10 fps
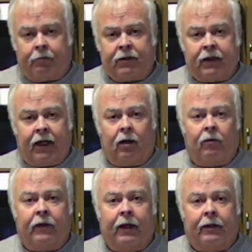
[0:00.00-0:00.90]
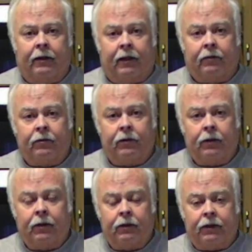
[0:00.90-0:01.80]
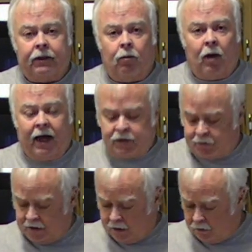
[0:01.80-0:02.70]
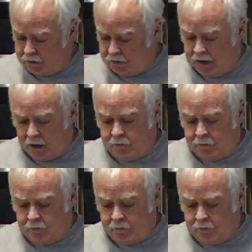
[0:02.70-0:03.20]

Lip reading: potato than the wax potatoes, the